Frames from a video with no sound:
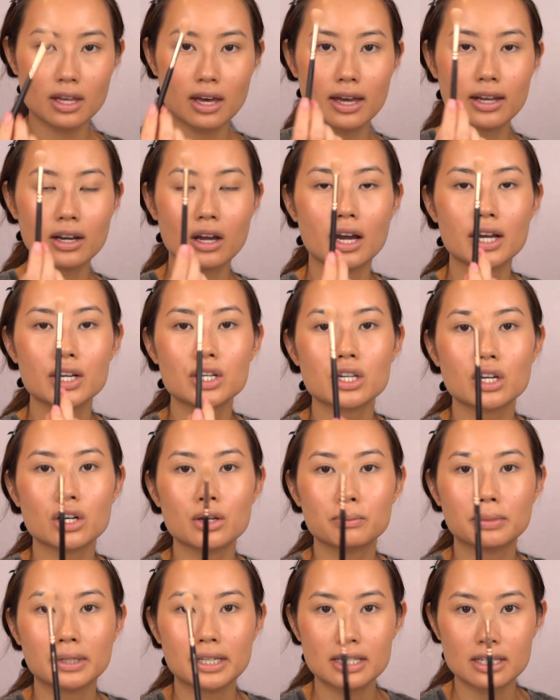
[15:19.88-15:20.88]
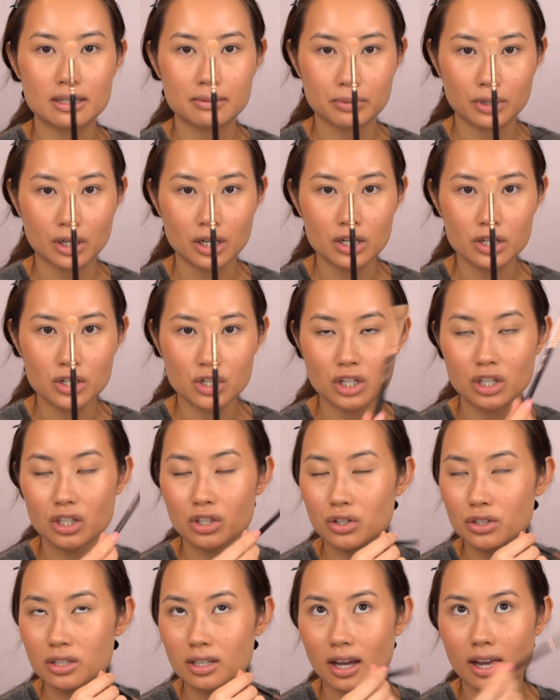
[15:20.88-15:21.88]
an eyeshadow blending brush. You can
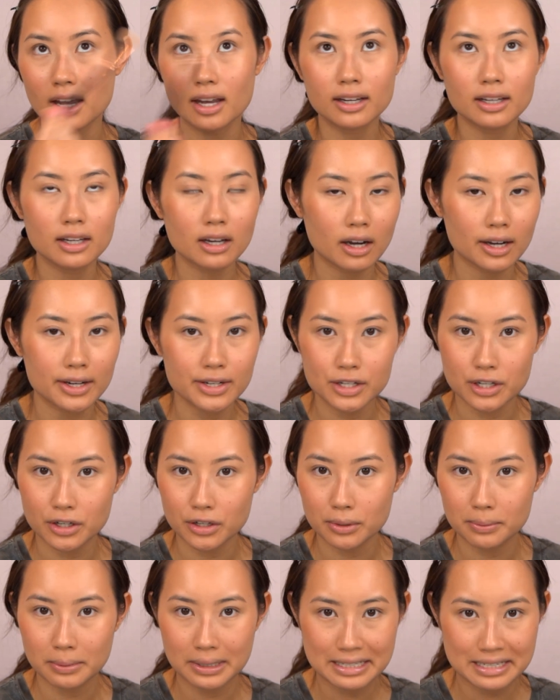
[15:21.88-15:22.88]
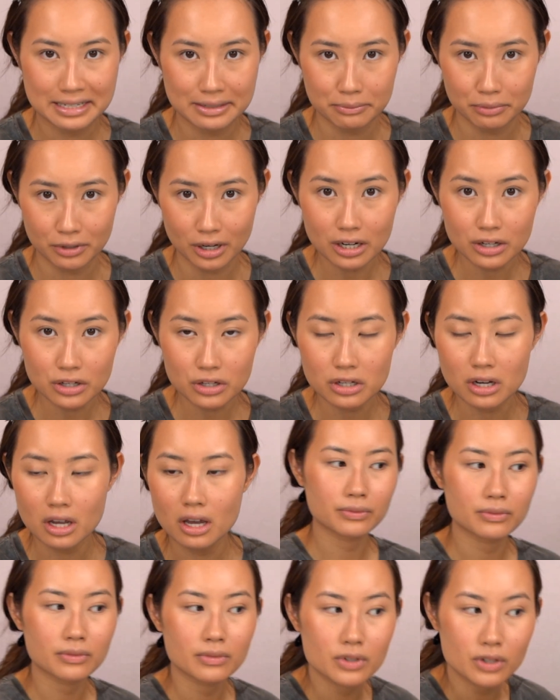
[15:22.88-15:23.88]
use any eyeshadow blending brush.
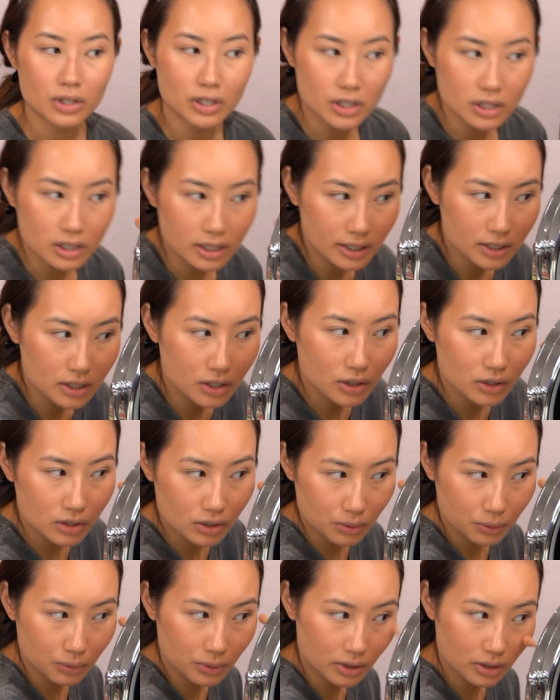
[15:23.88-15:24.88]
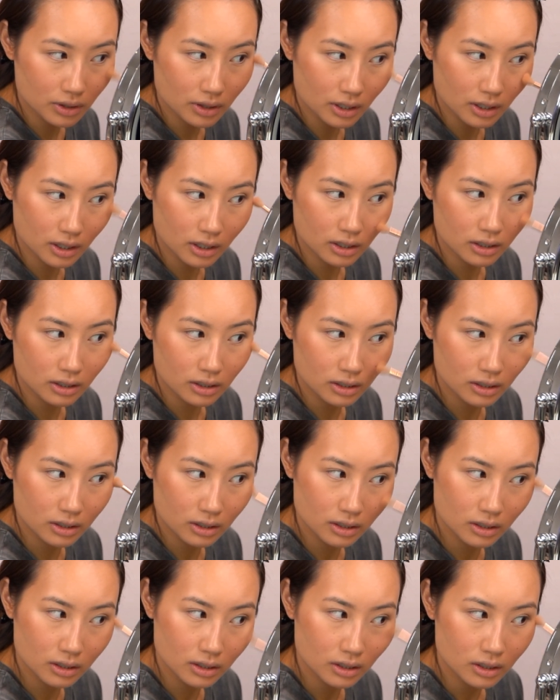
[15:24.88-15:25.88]
So I just like to use it with a
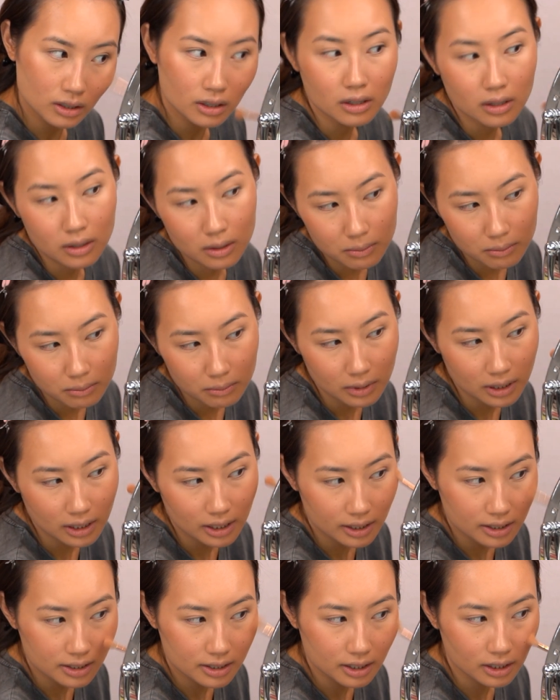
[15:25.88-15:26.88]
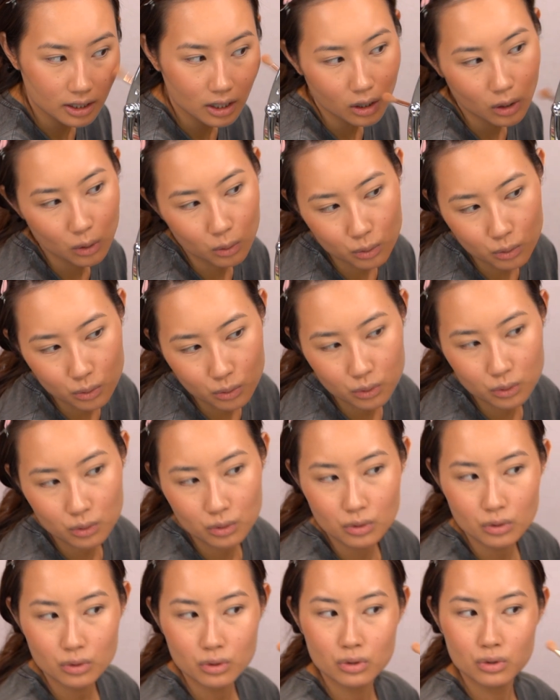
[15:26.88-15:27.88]
blending.
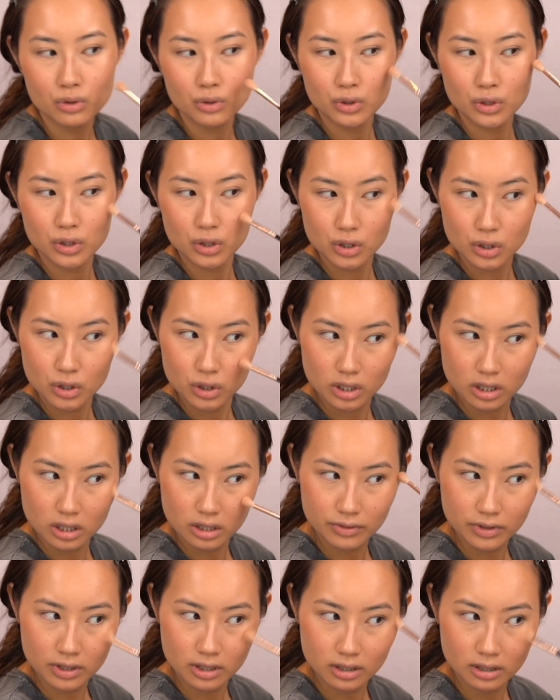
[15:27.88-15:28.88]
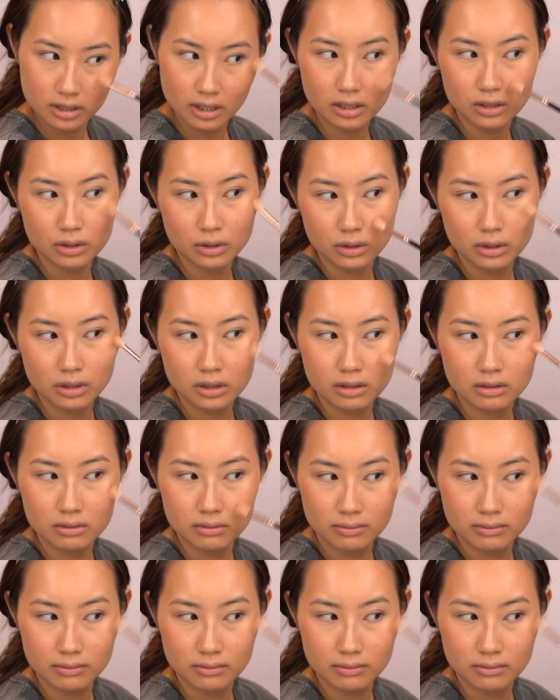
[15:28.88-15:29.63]
Ooh, shivers, that's good.